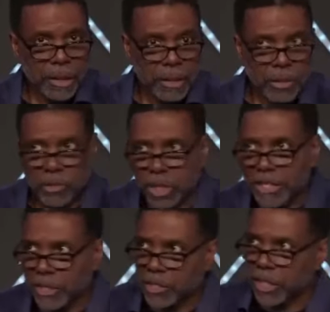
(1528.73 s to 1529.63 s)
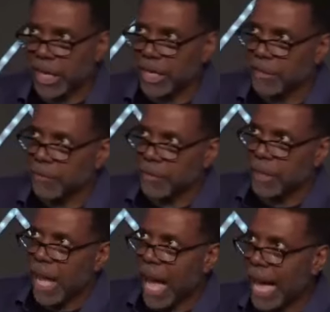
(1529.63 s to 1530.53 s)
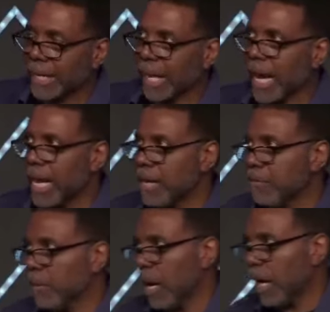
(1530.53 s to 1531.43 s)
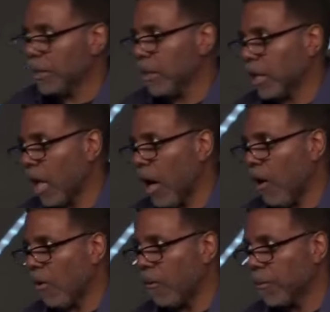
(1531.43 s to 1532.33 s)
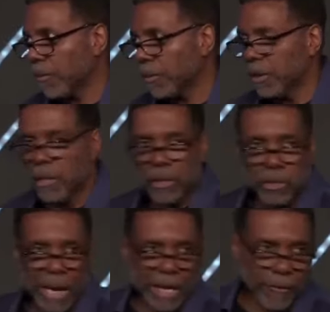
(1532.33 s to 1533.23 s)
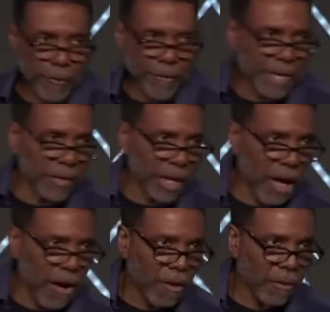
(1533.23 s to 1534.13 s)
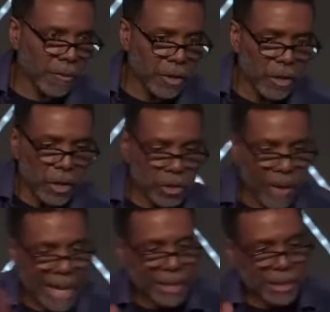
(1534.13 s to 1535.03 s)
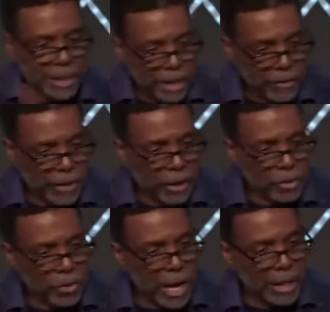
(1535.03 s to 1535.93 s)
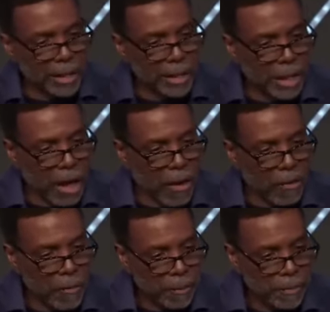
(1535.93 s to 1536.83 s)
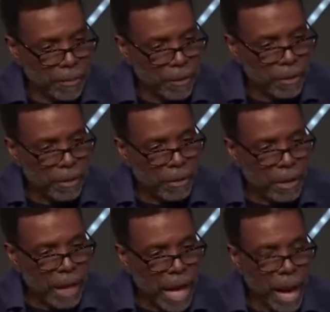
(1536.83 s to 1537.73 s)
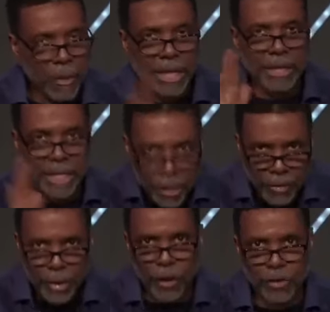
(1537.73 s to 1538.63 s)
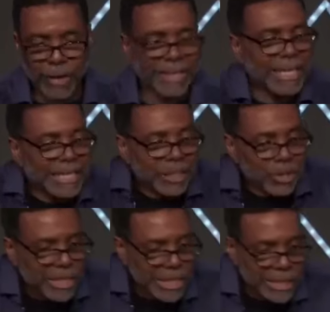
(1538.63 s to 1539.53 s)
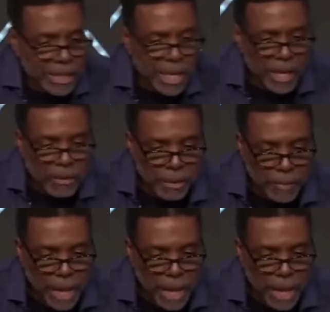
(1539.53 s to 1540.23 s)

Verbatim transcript: So Jesus said, I came under the law so I can fulfill the law, so I can deliver those who are under the law. I want to deliver those who, did you see this?